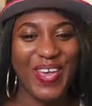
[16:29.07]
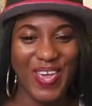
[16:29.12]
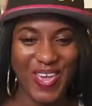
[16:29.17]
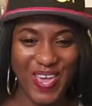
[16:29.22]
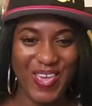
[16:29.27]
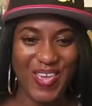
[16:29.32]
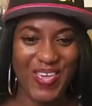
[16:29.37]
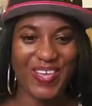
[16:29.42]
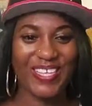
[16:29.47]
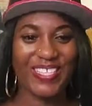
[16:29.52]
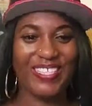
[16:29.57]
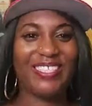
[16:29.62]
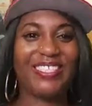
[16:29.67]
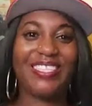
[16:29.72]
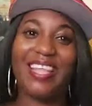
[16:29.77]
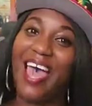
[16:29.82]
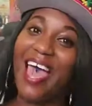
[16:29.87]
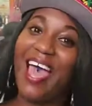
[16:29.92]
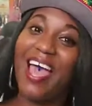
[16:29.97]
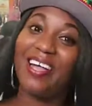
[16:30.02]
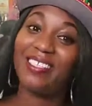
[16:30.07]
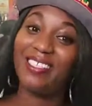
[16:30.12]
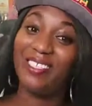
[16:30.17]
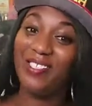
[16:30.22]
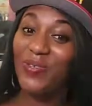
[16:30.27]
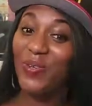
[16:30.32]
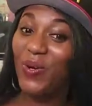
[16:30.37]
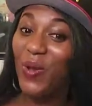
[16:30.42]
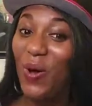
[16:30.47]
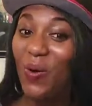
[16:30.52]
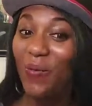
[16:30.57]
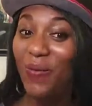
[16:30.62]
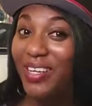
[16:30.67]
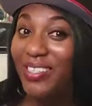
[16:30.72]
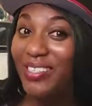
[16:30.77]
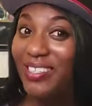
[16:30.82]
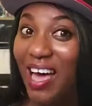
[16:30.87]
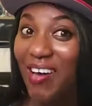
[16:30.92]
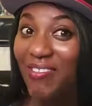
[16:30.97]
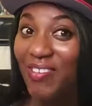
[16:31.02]
is that you'll
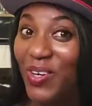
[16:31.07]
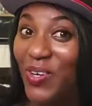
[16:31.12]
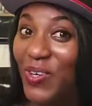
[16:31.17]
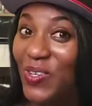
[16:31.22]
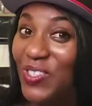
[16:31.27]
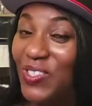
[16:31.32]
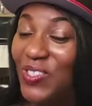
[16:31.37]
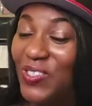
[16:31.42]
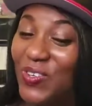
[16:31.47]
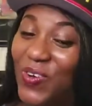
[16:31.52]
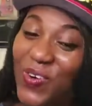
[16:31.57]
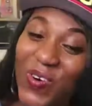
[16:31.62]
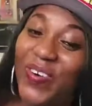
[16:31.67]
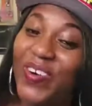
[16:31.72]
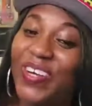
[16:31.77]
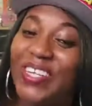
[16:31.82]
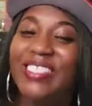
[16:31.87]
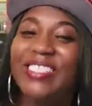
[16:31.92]
always have a good story